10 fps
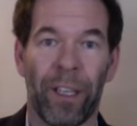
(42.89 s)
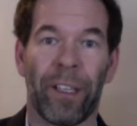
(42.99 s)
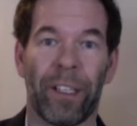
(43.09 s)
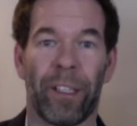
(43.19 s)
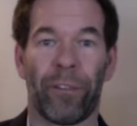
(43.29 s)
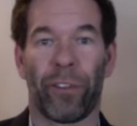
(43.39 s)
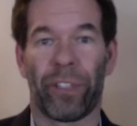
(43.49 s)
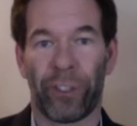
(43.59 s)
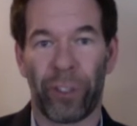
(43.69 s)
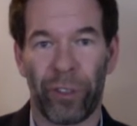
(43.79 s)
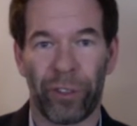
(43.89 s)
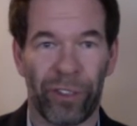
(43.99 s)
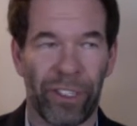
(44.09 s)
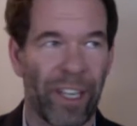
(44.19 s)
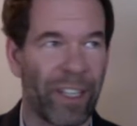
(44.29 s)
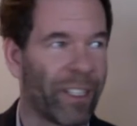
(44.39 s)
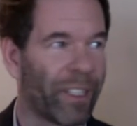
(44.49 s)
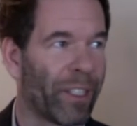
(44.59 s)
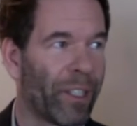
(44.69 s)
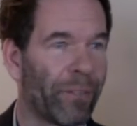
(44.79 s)
You know, if you're in the shoulder, say you're going to
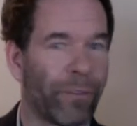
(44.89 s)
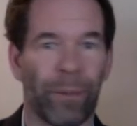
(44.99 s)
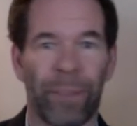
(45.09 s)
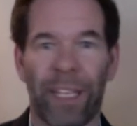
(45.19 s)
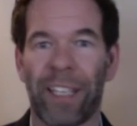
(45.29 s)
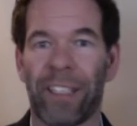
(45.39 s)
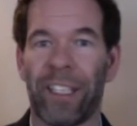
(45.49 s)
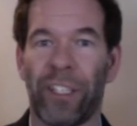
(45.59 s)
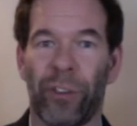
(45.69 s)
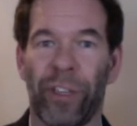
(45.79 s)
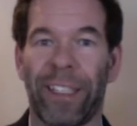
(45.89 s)
go from the SC joint,